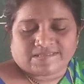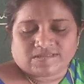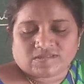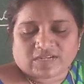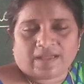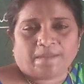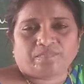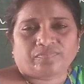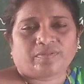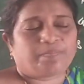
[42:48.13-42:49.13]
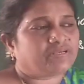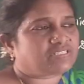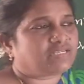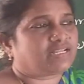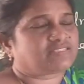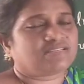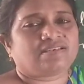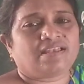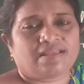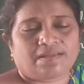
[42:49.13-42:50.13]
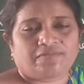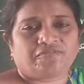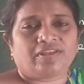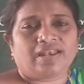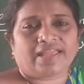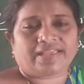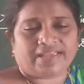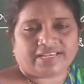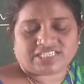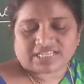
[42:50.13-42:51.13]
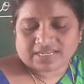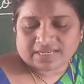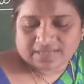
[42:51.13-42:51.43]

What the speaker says: Okay, the person doesn't feel like eating,